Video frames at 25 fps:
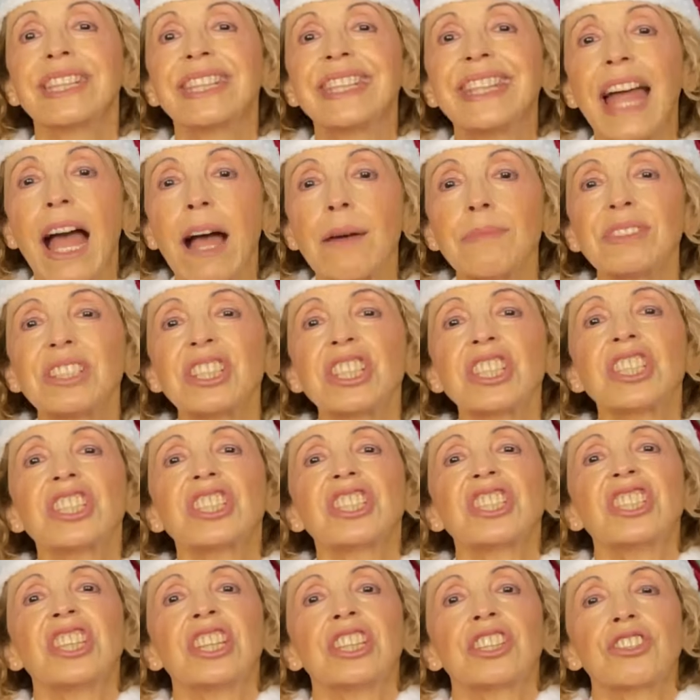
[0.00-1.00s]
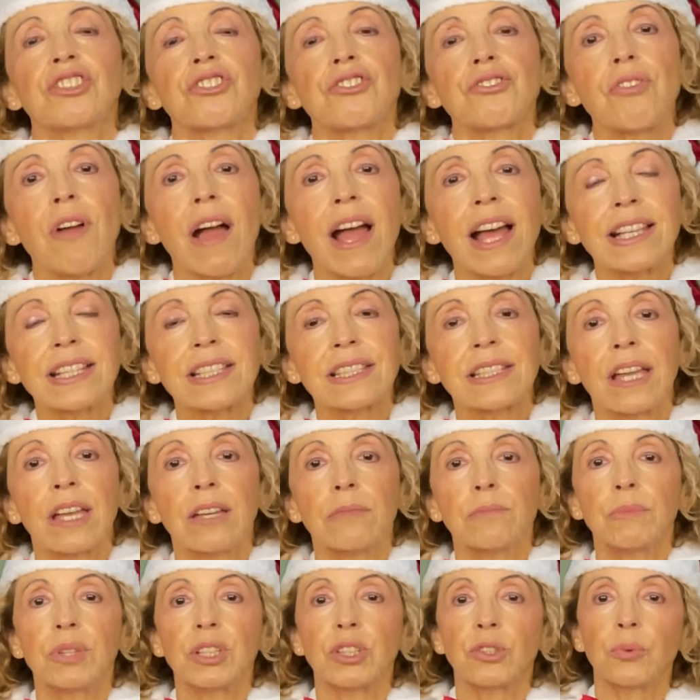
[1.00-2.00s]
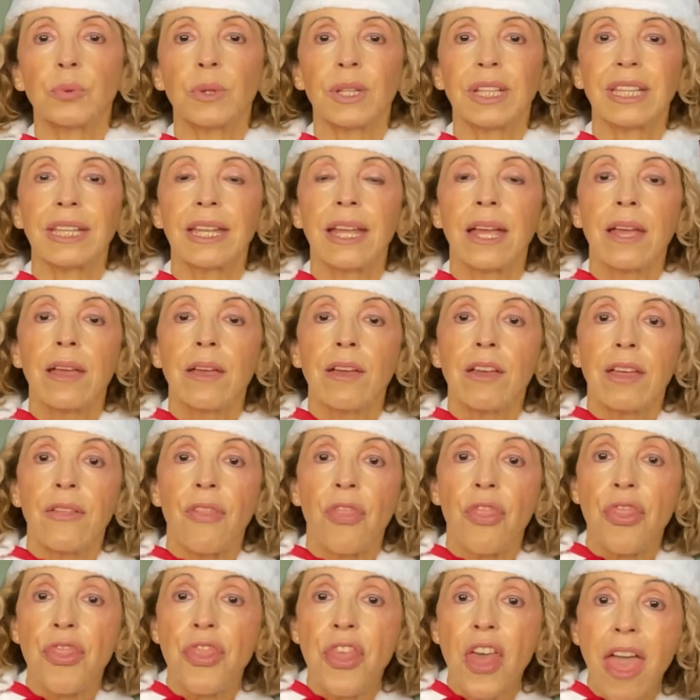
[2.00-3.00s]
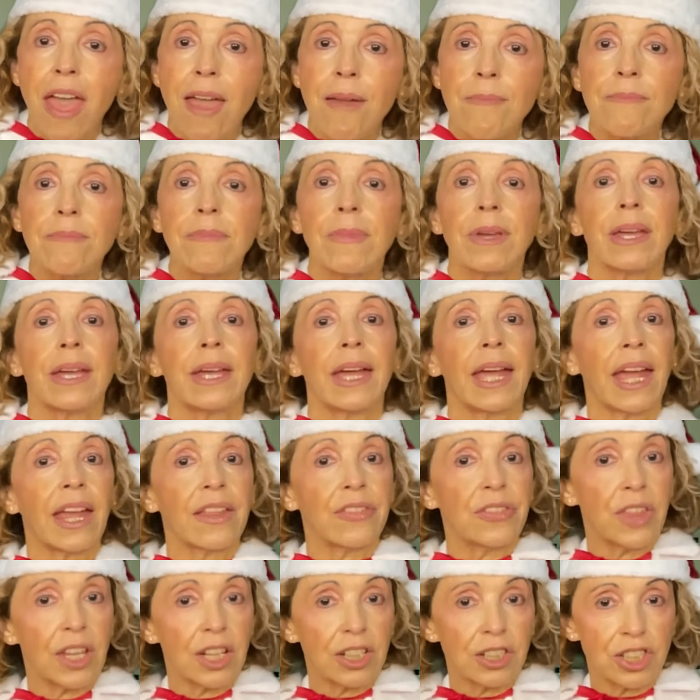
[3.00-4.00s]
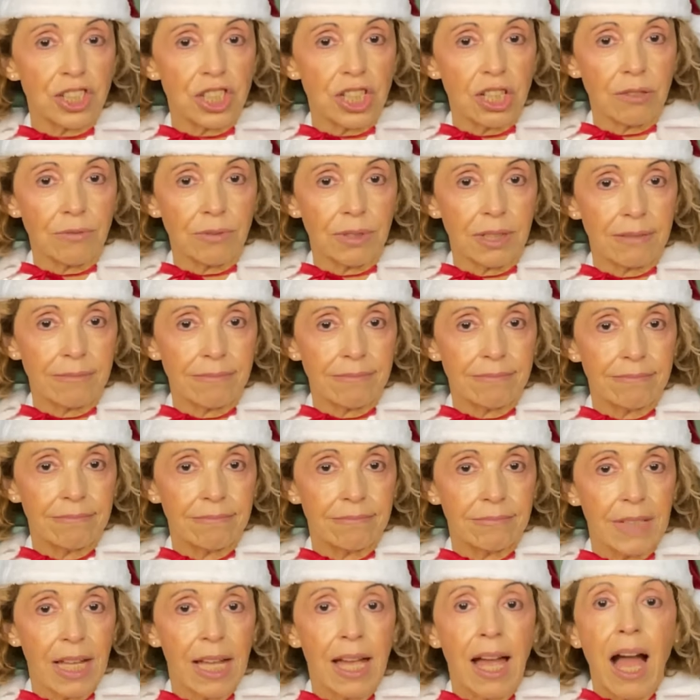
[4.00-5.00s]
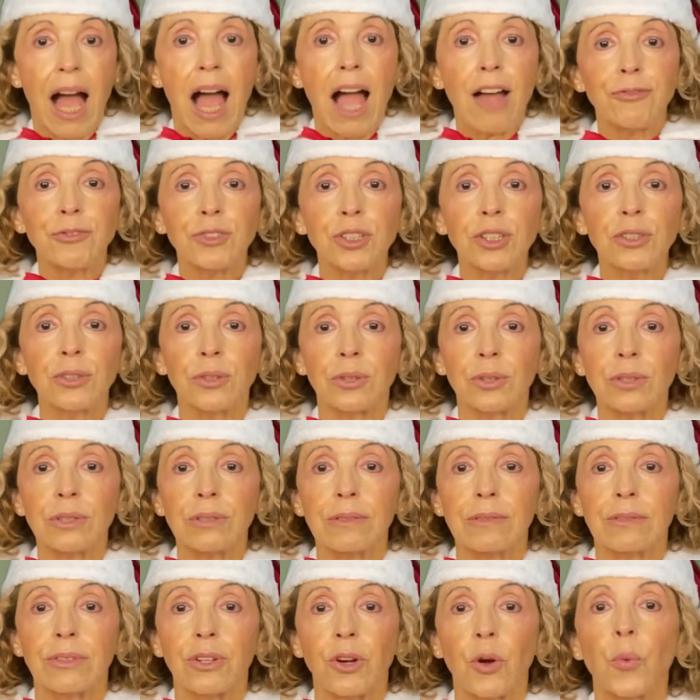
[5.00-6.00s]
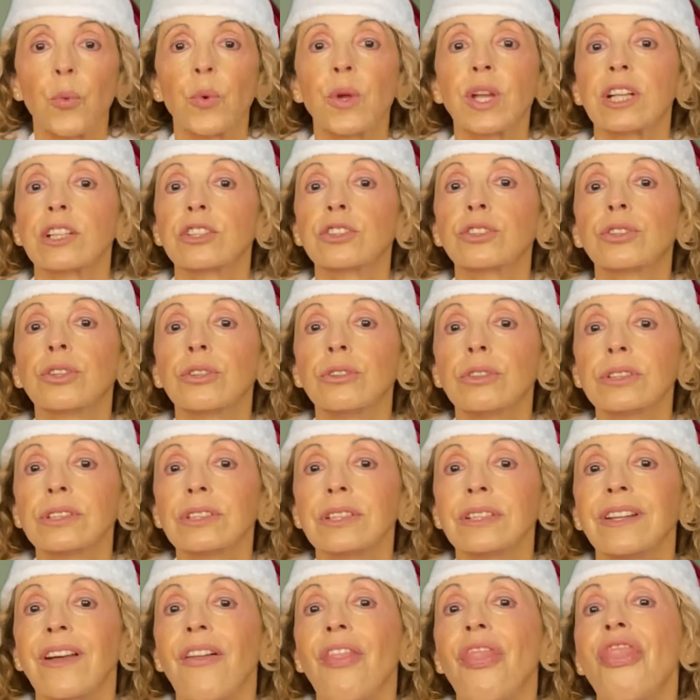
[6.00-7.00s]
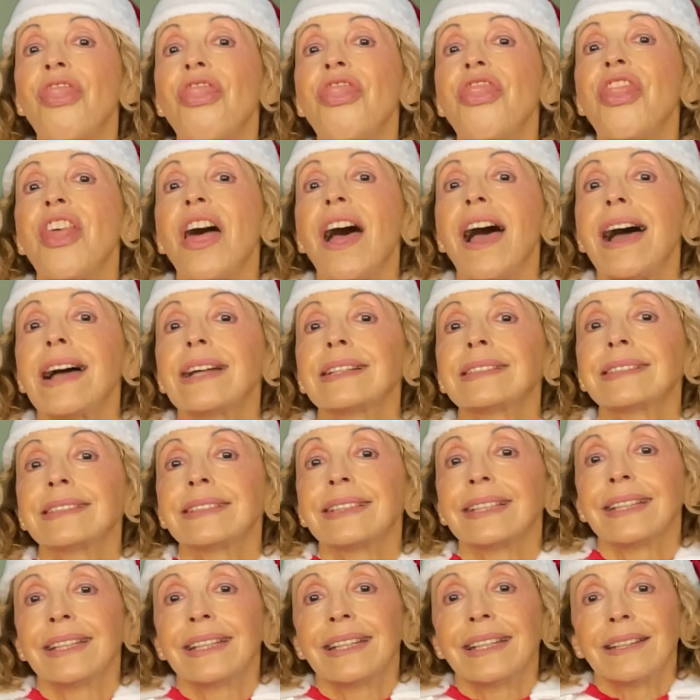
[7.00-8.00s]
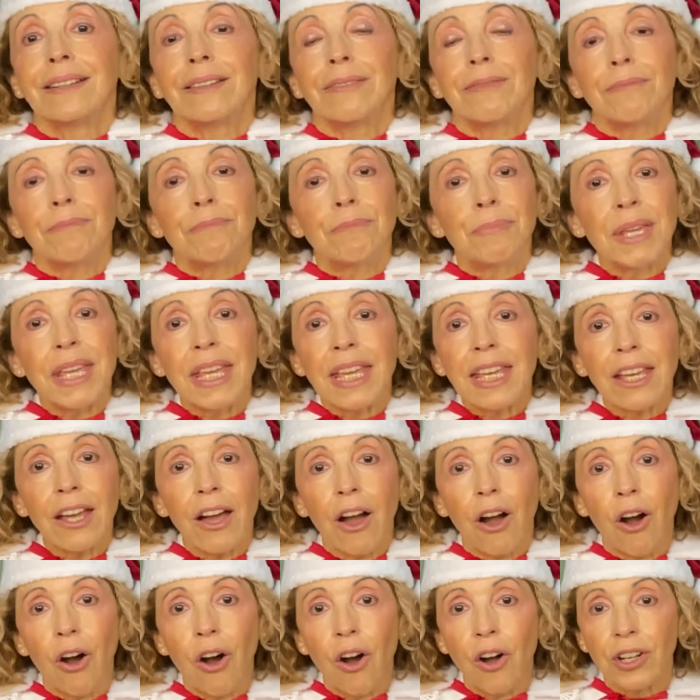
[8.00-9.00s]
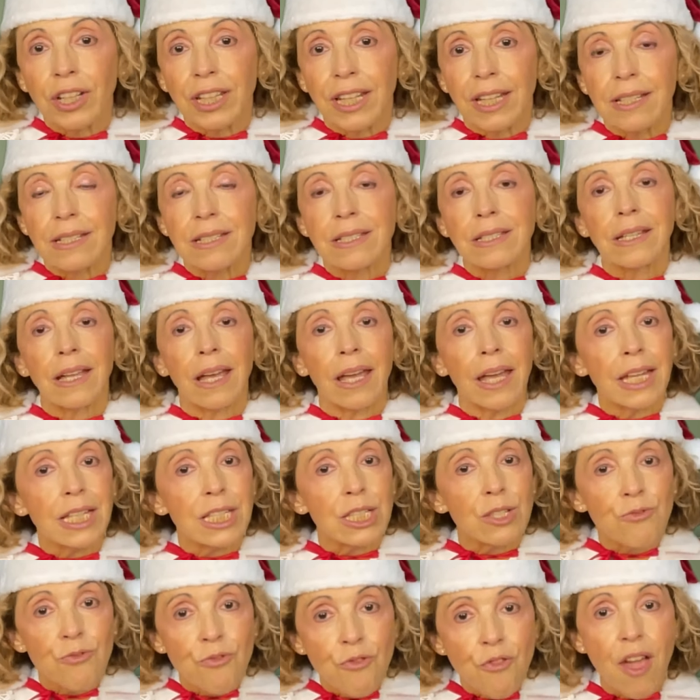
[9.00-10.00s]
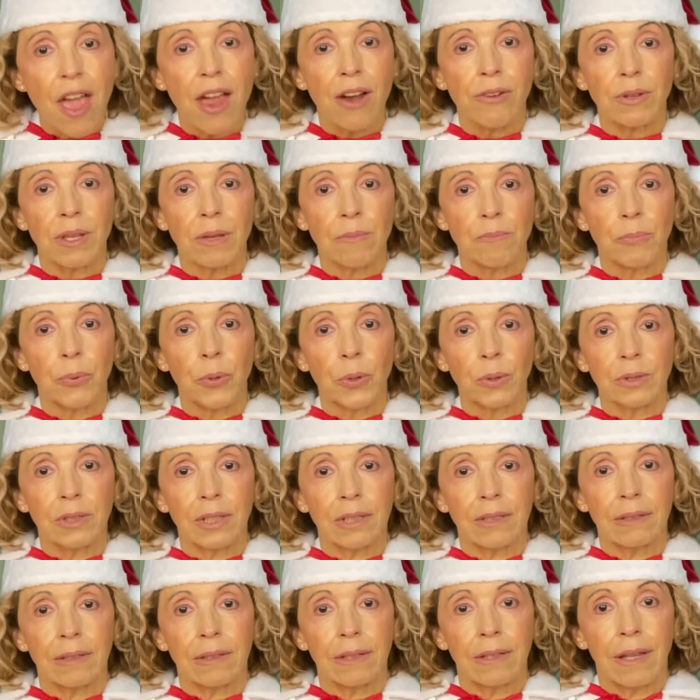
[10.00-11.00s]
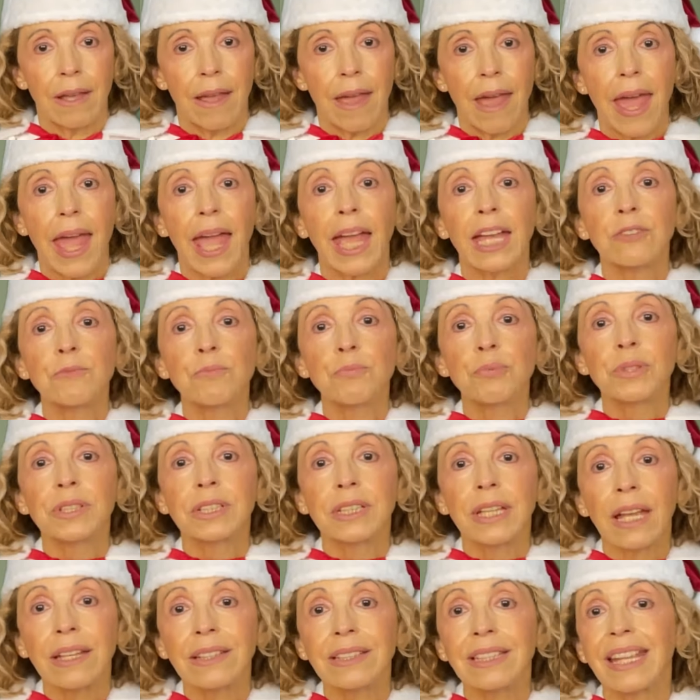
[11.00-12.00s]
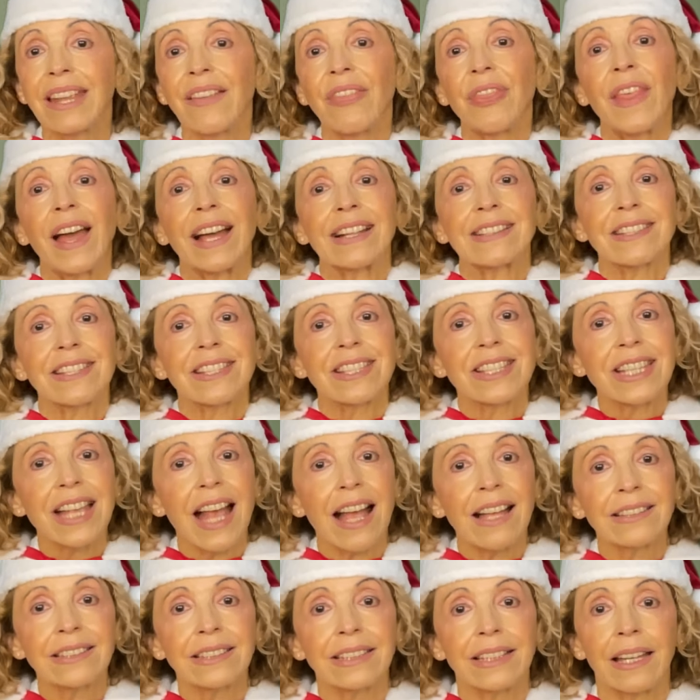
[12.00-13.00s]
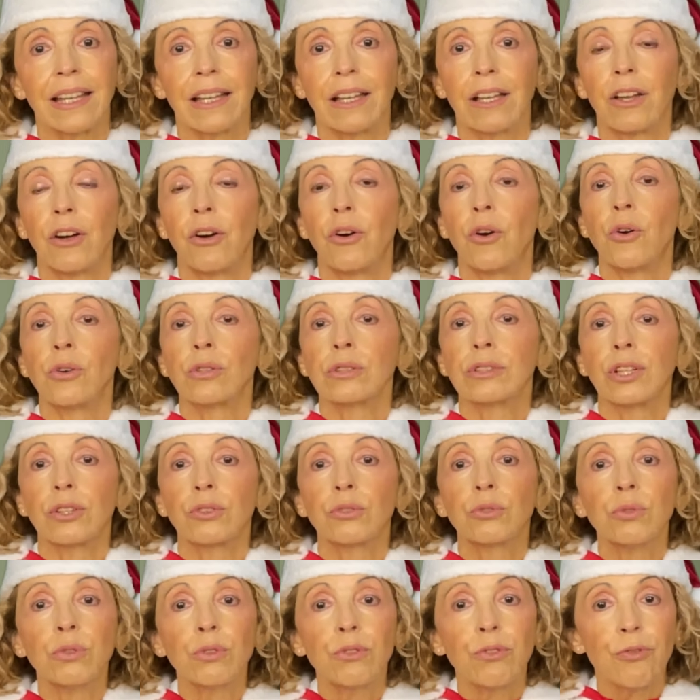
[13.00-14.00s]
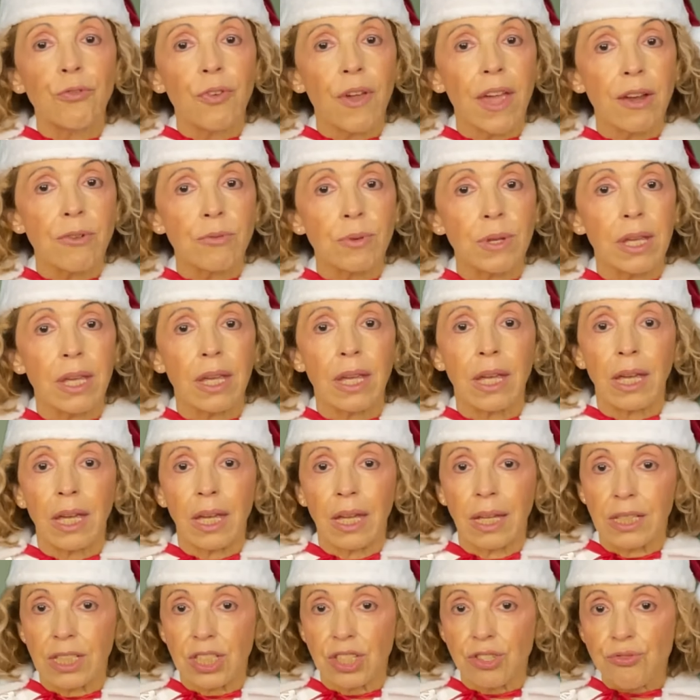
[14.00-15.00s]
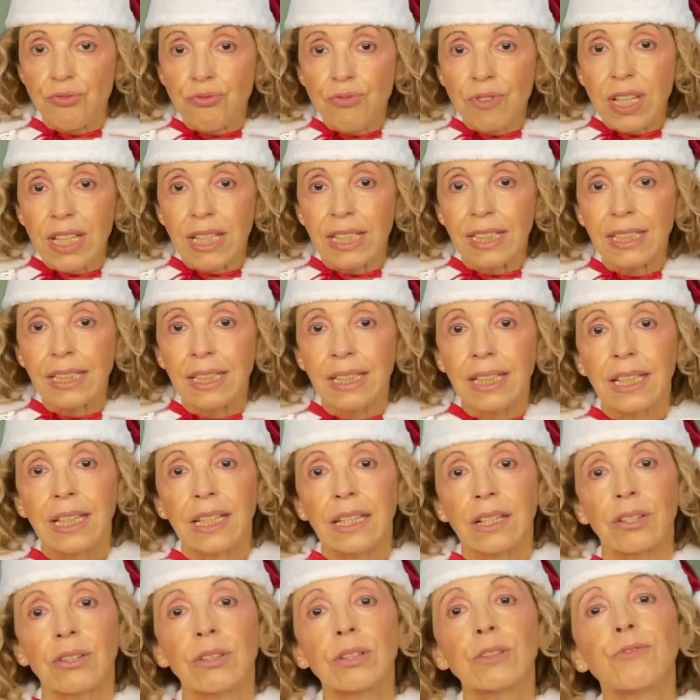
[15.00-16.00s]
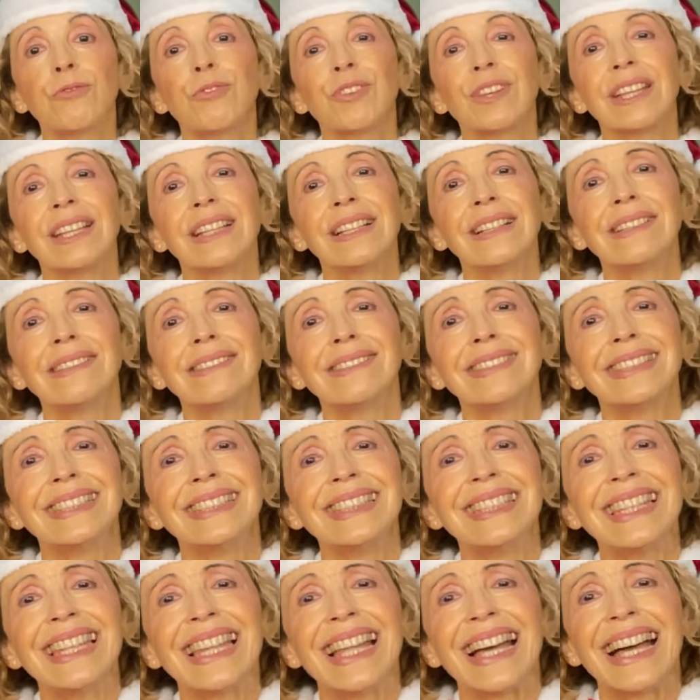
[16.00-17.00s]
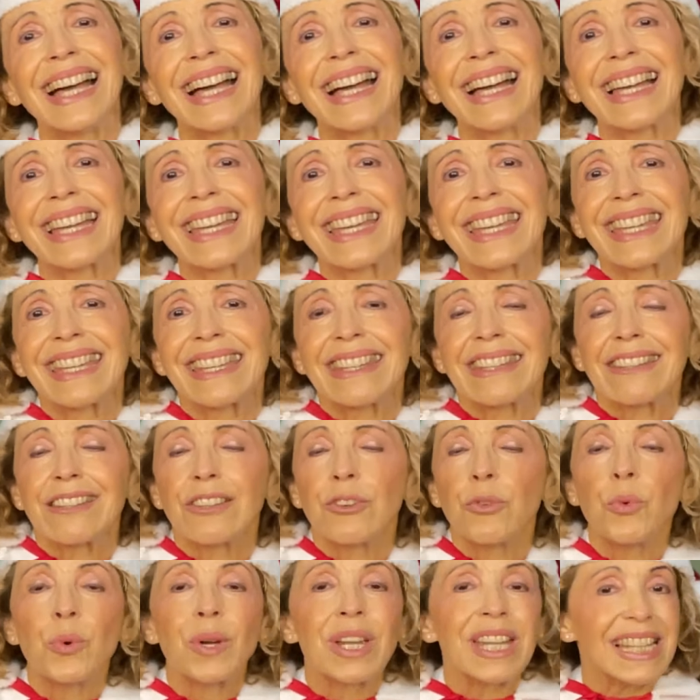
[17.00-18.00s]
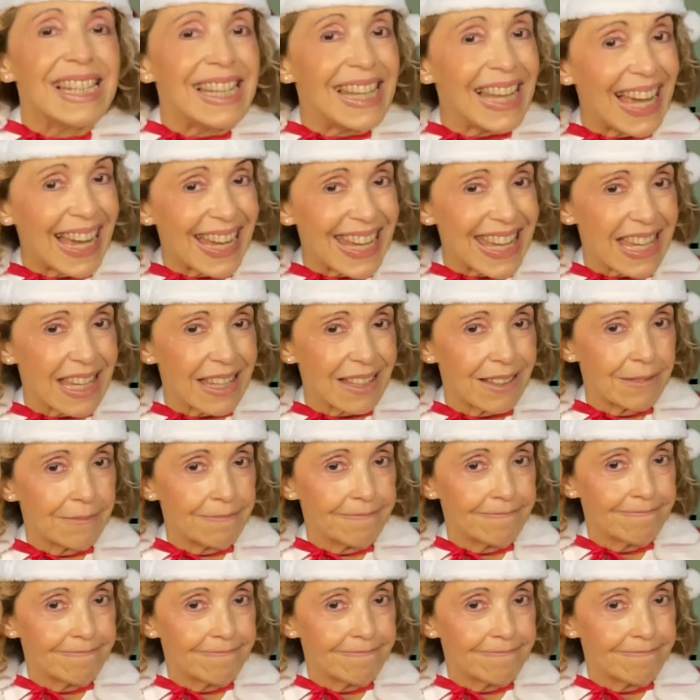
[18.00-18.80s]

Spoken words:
damage the trust between them and their children. After all, we are taught that being honest is very important, and pretending that Santa or the Tooth Fairy is real could feel like we are lying.